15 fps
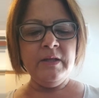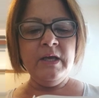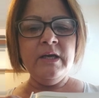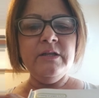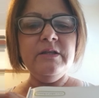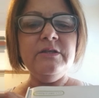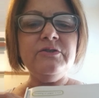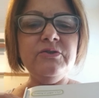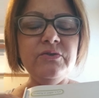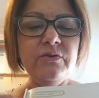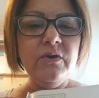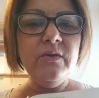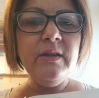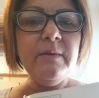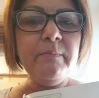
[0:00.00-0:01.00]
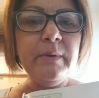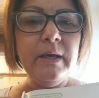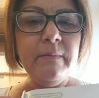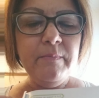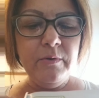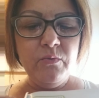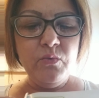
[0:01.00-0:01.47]
Did you know that
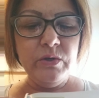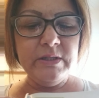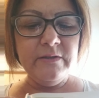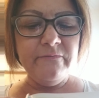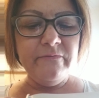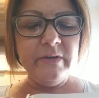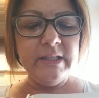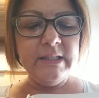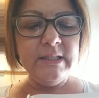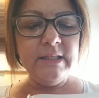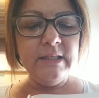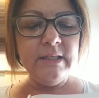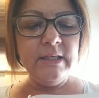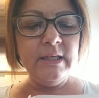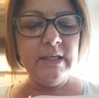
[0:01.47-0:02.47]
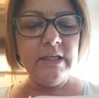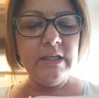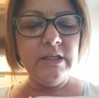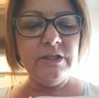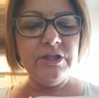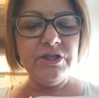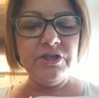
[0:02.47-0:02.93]
paper was invented
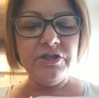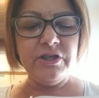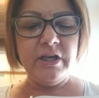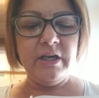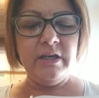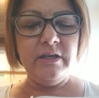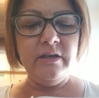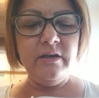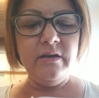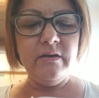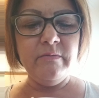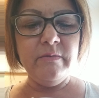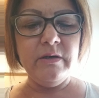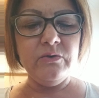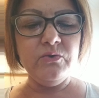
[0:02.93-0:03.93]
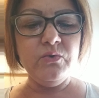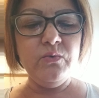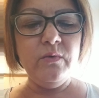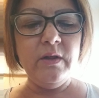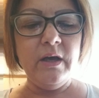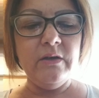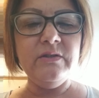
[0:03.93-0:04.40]
in China about
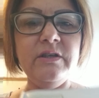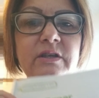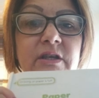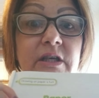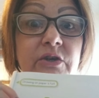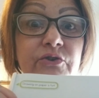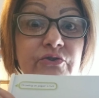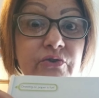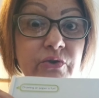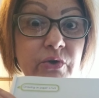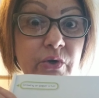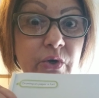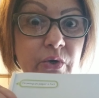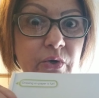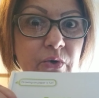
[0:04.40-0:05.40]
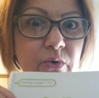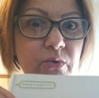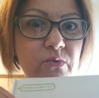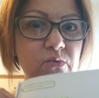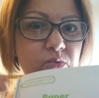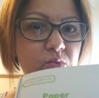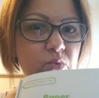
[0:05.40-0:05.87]
2,000 years ago?
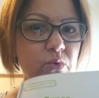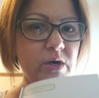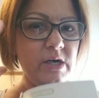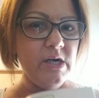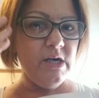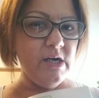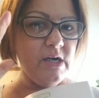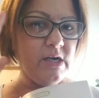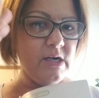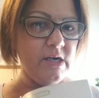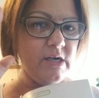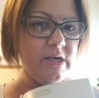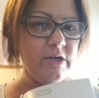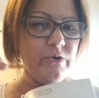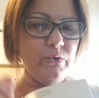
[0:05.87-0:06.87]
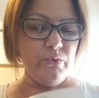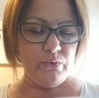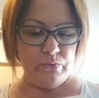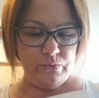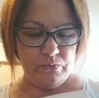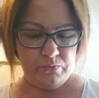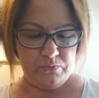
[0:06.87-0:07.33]
Wow!